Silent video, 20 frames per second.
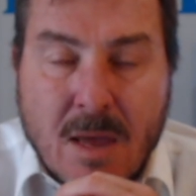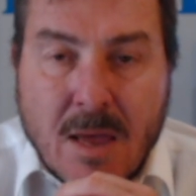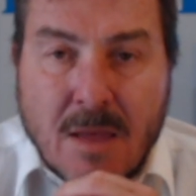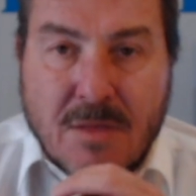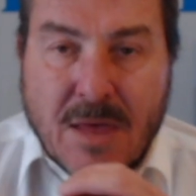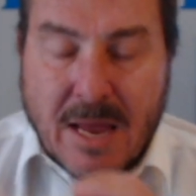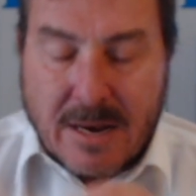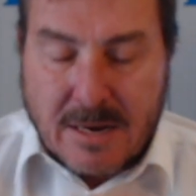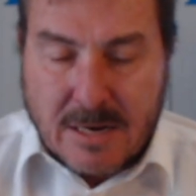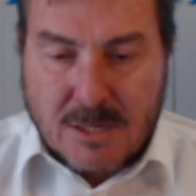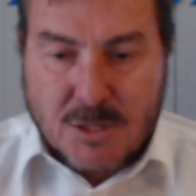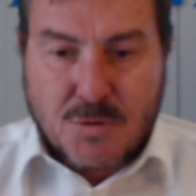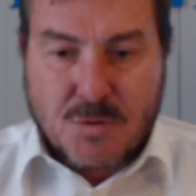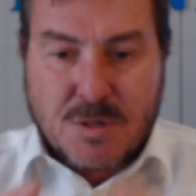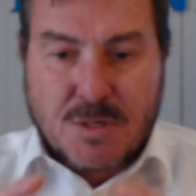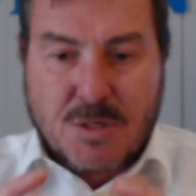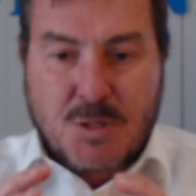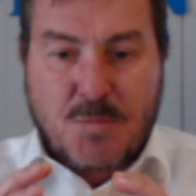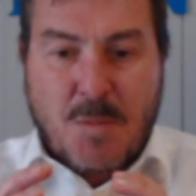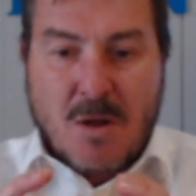that is
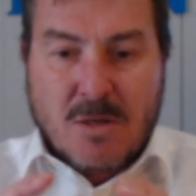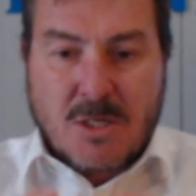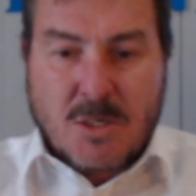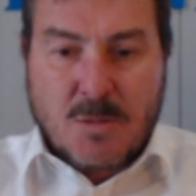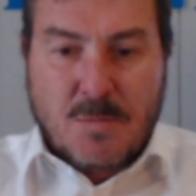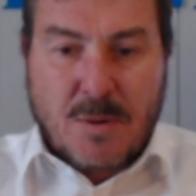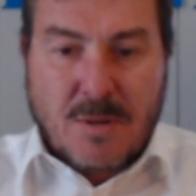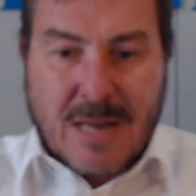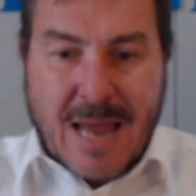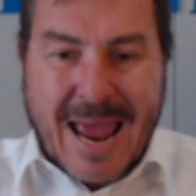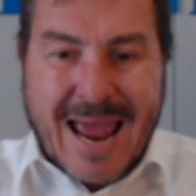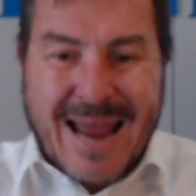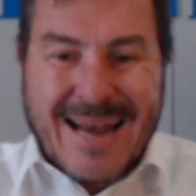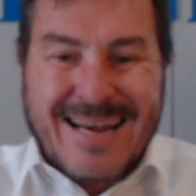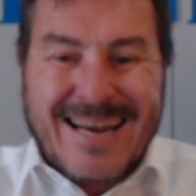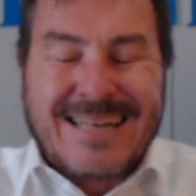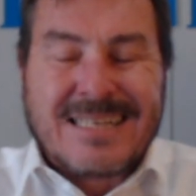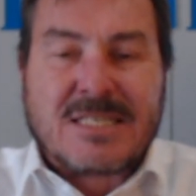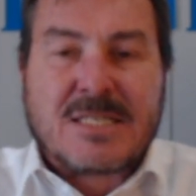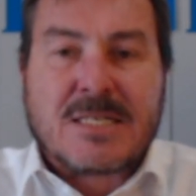responsible and
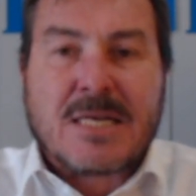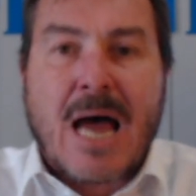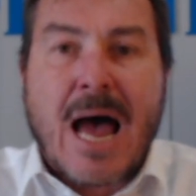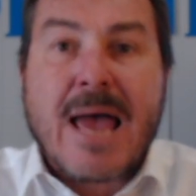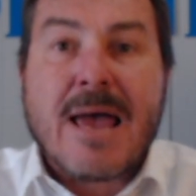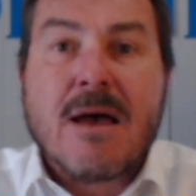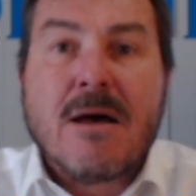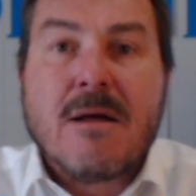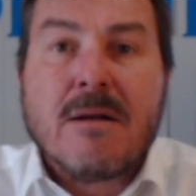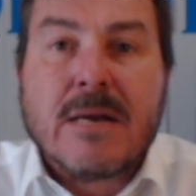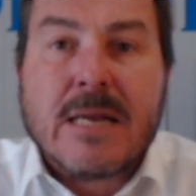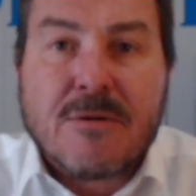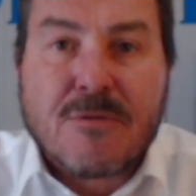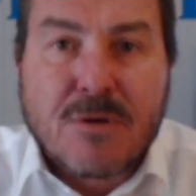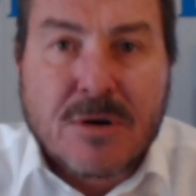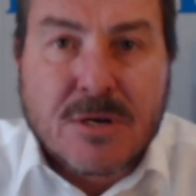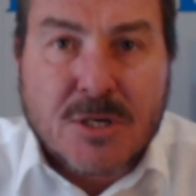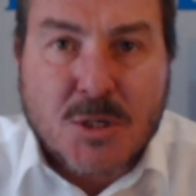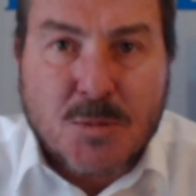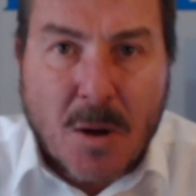entirely
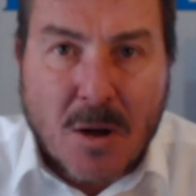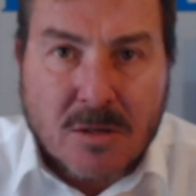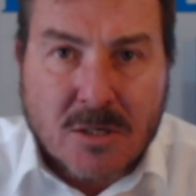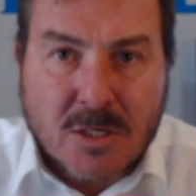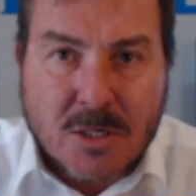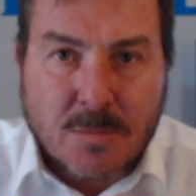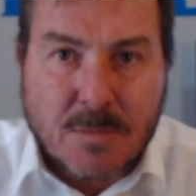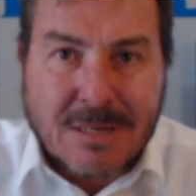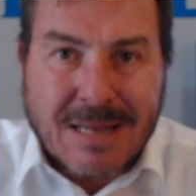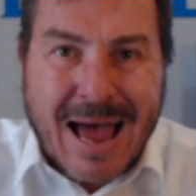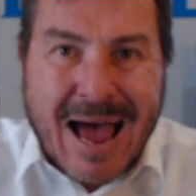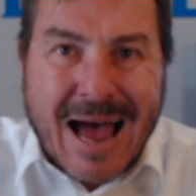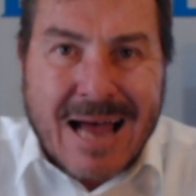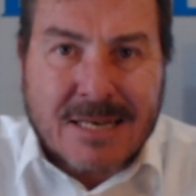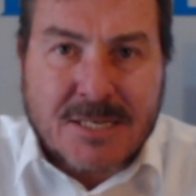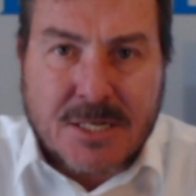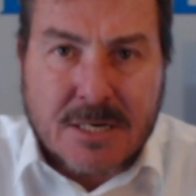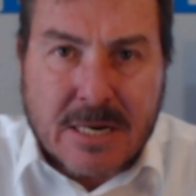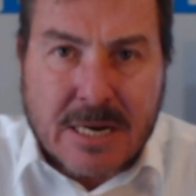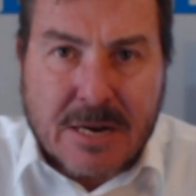responsible,
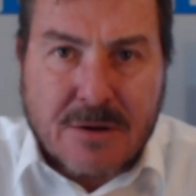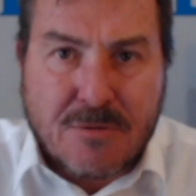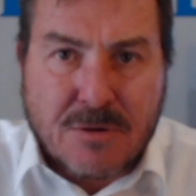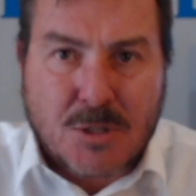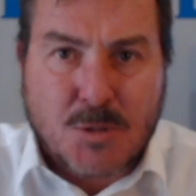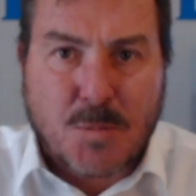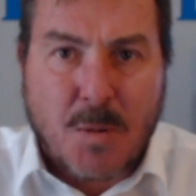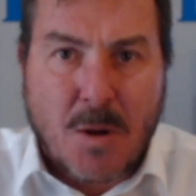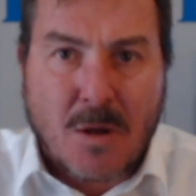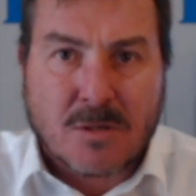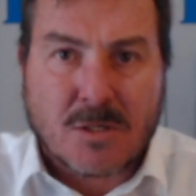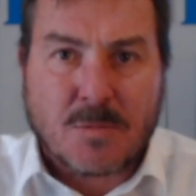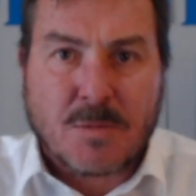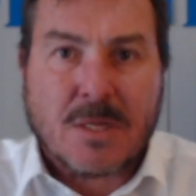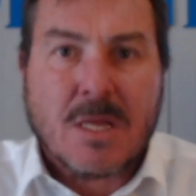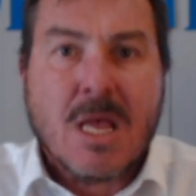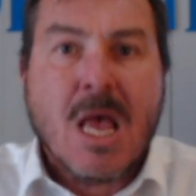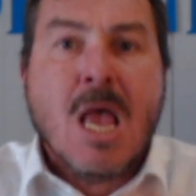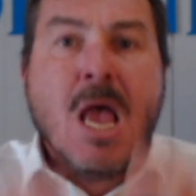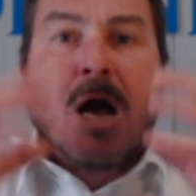utterly
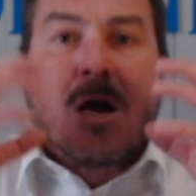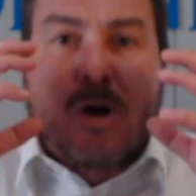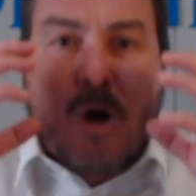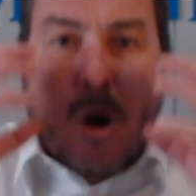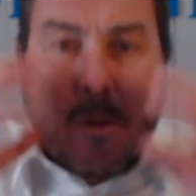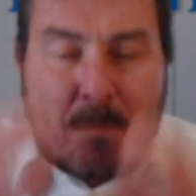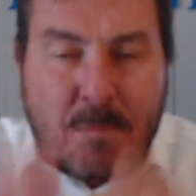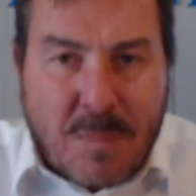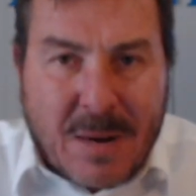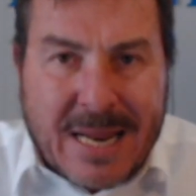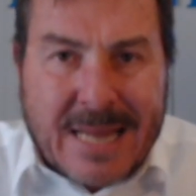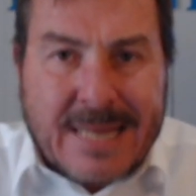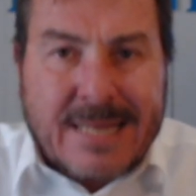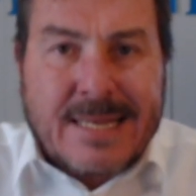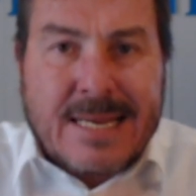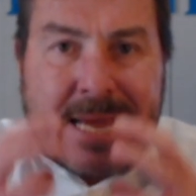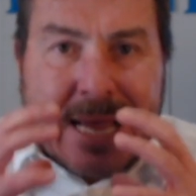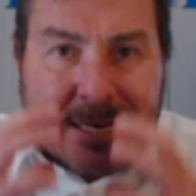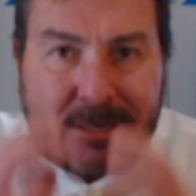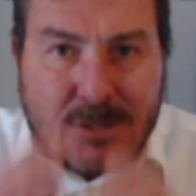responsible,
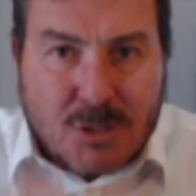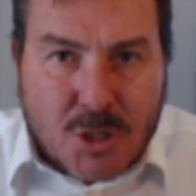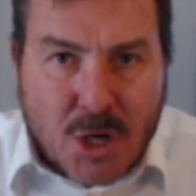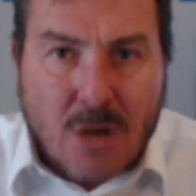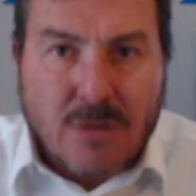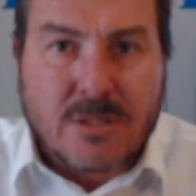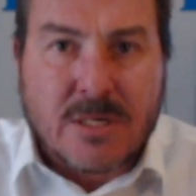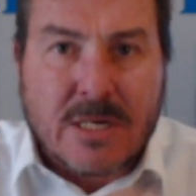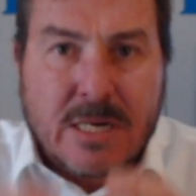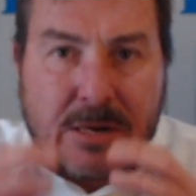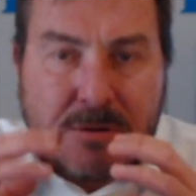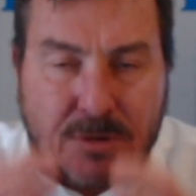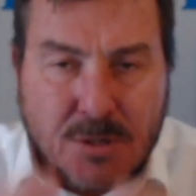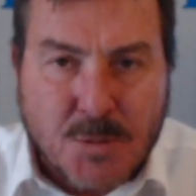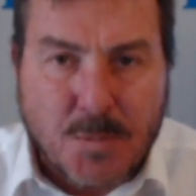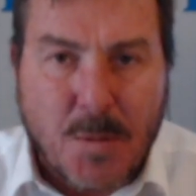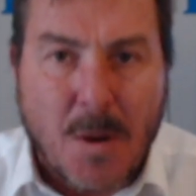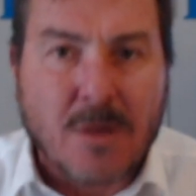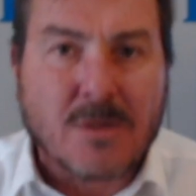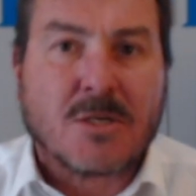completely and totally
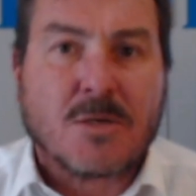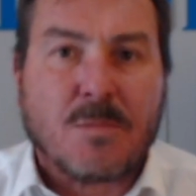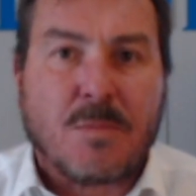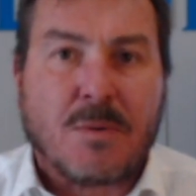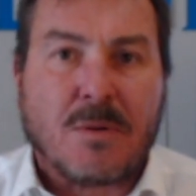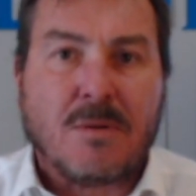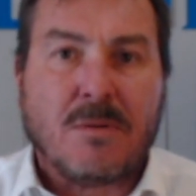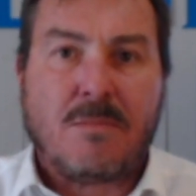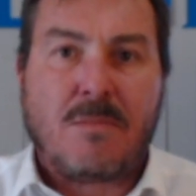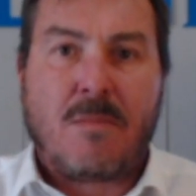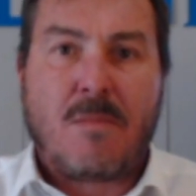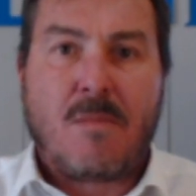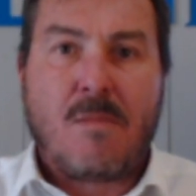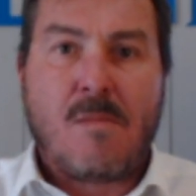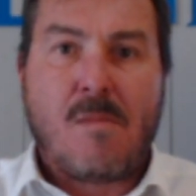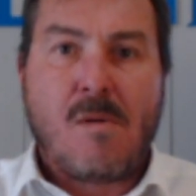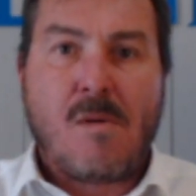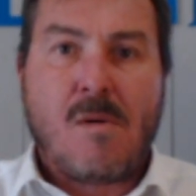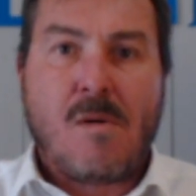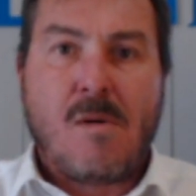responsible
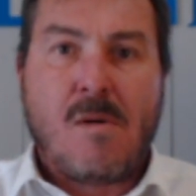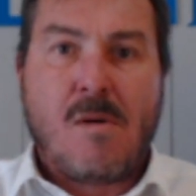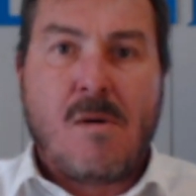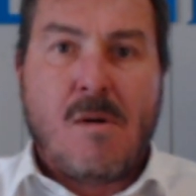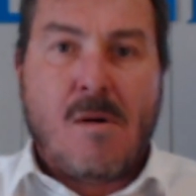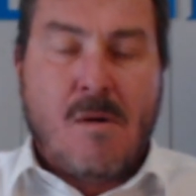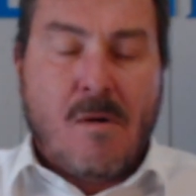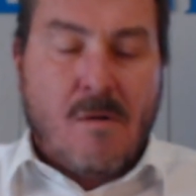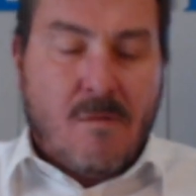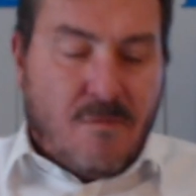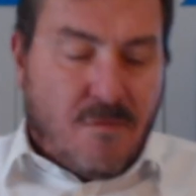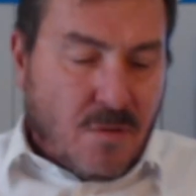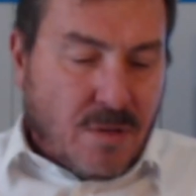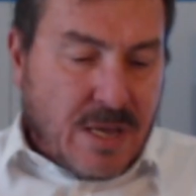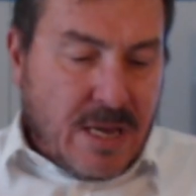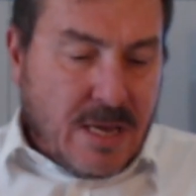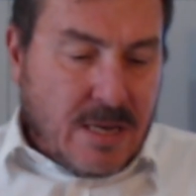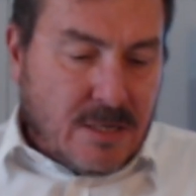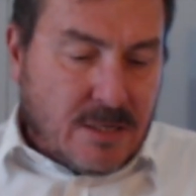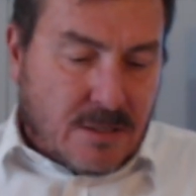for
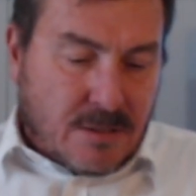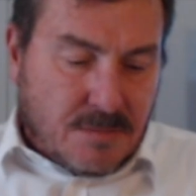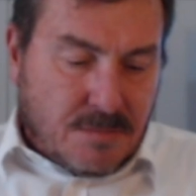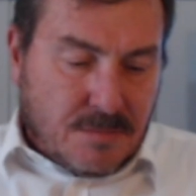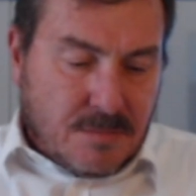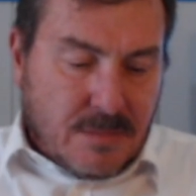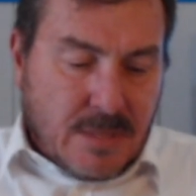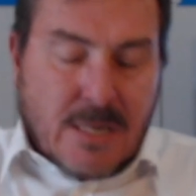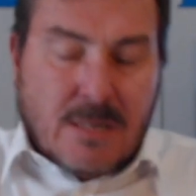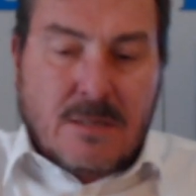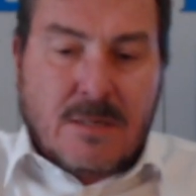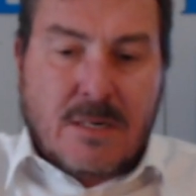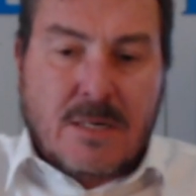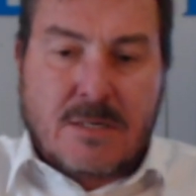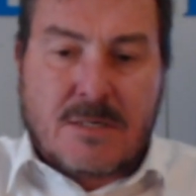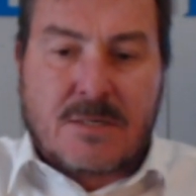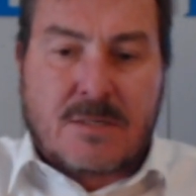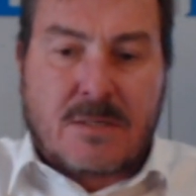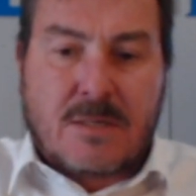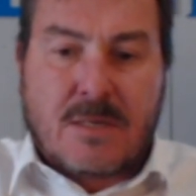these
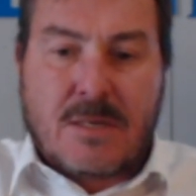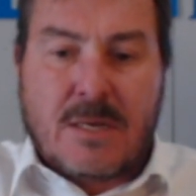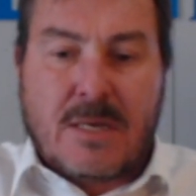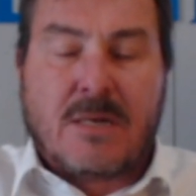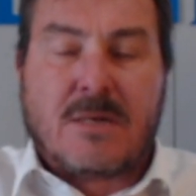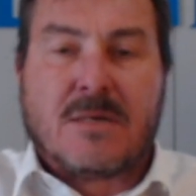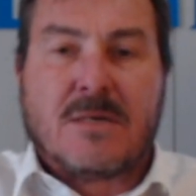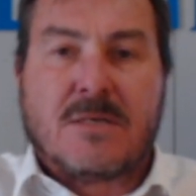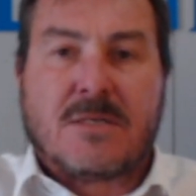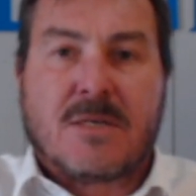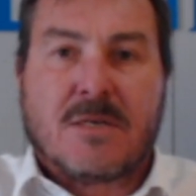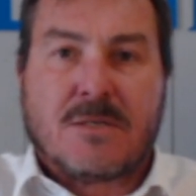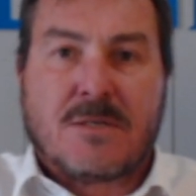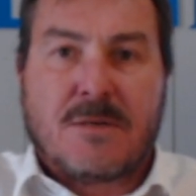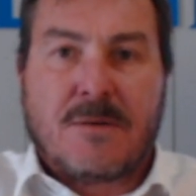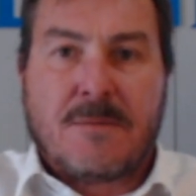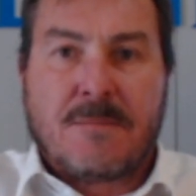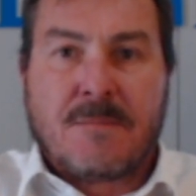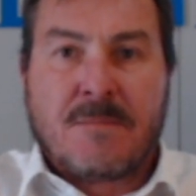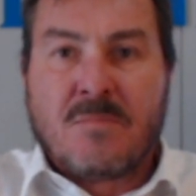
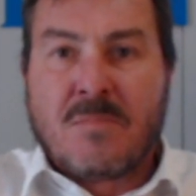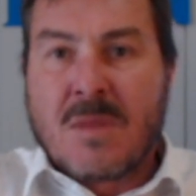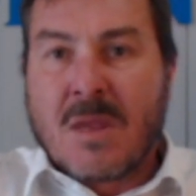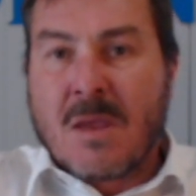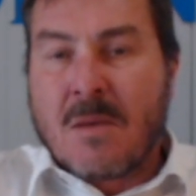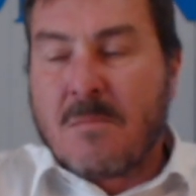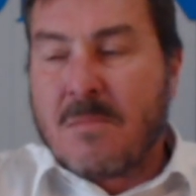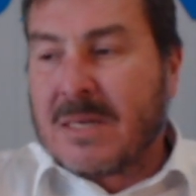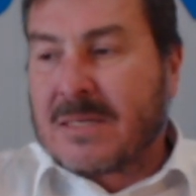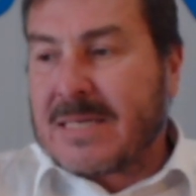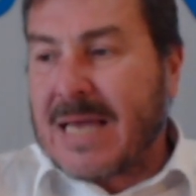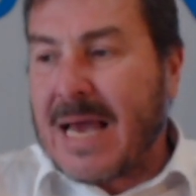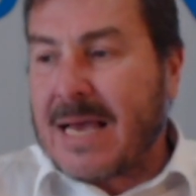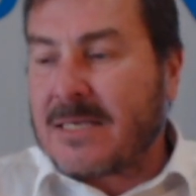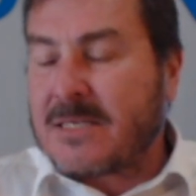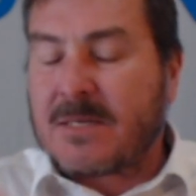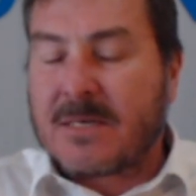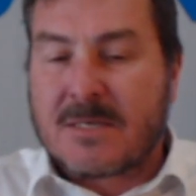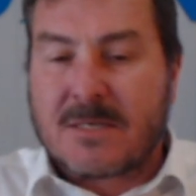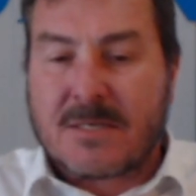illnesses
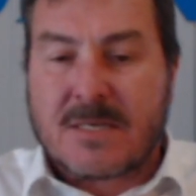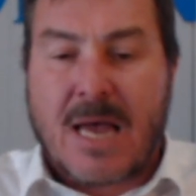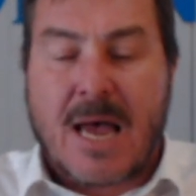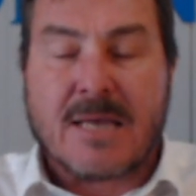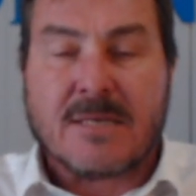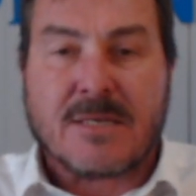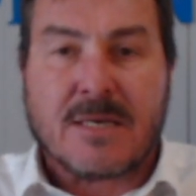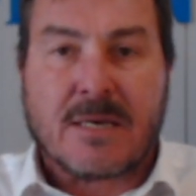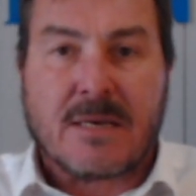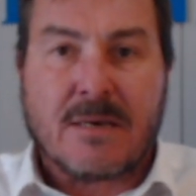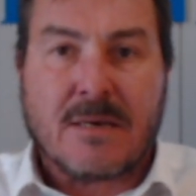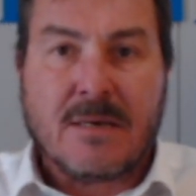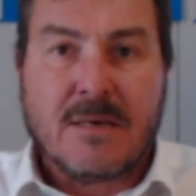metastasizing,